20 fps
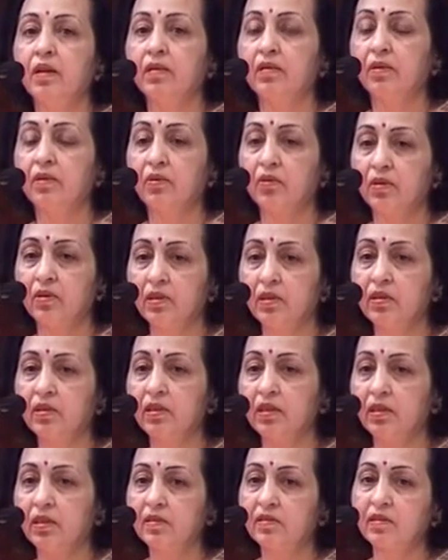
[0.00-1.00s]
The northern,
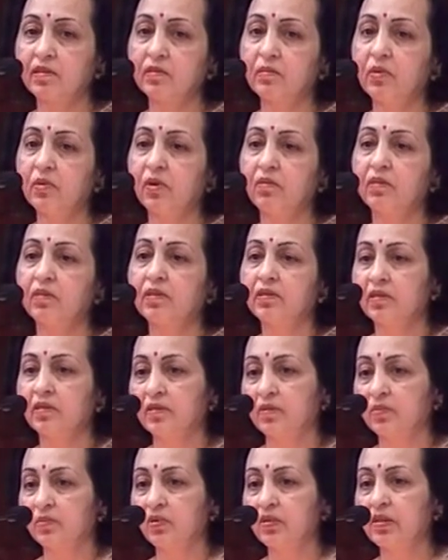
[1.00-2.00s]
the eastern province
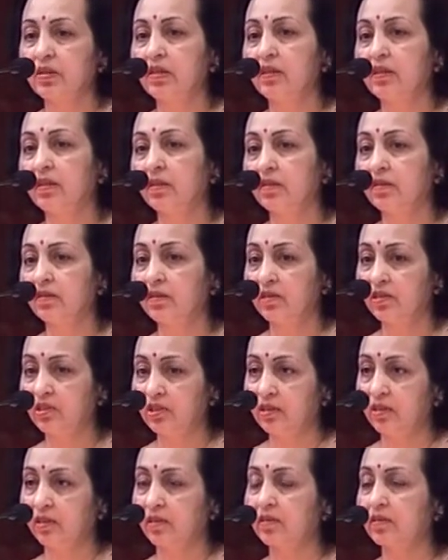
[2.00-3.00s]
is mostly
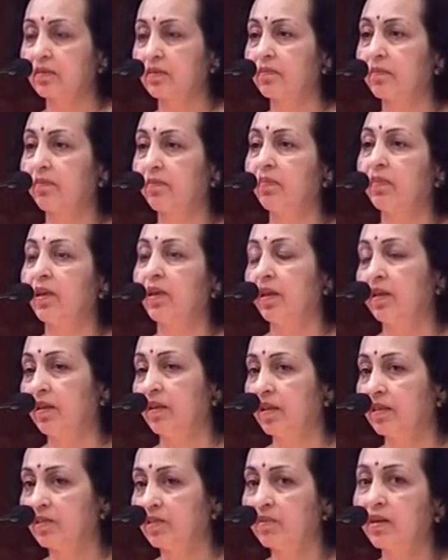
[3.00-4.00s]
Shias. And
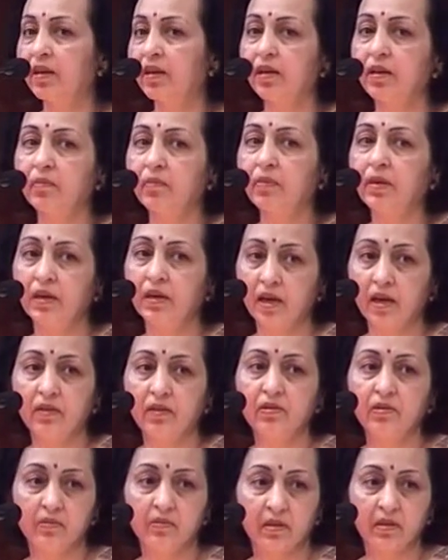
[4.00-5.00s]
that's where I began
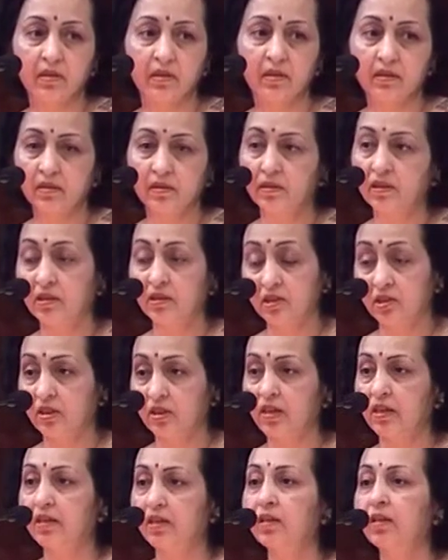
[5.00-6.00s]
to work
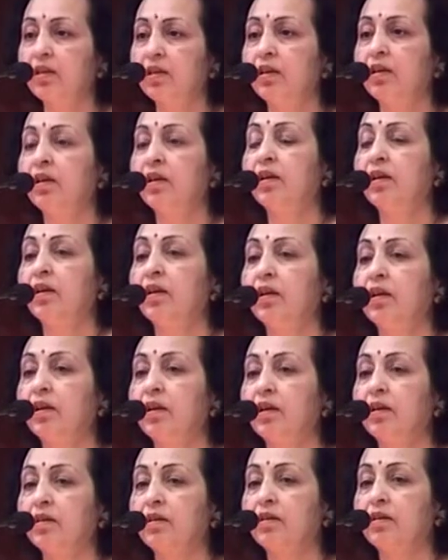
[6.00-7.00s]
initially
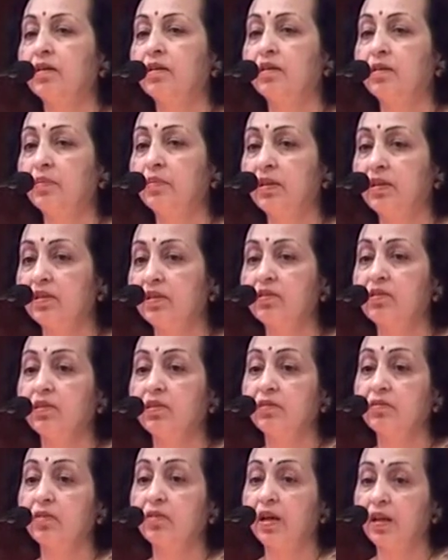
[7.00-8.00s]
in the Ministry
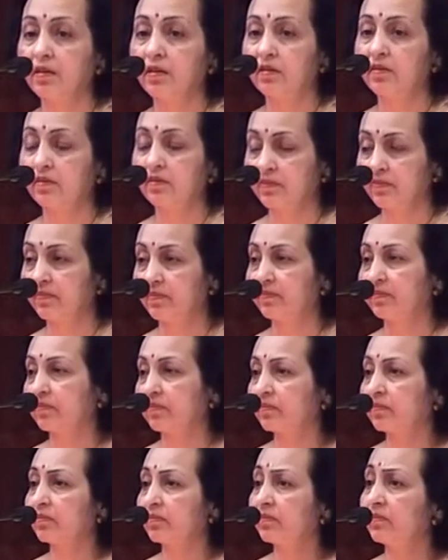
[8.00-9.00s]
of Health.
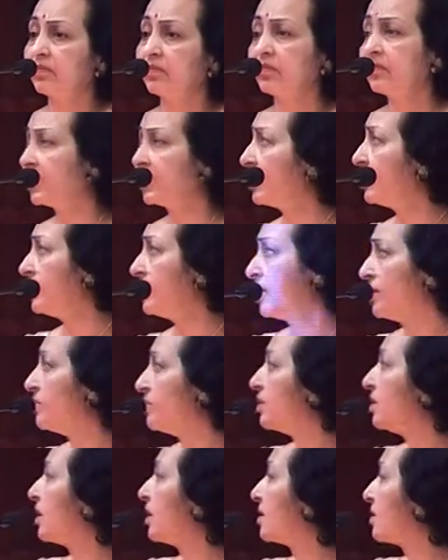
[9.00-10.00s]
That's
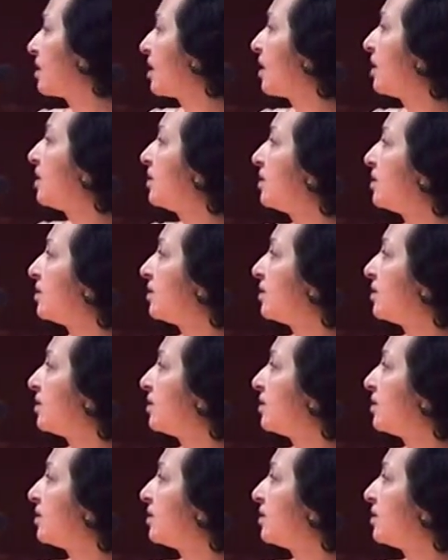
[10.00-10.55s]
the next slide.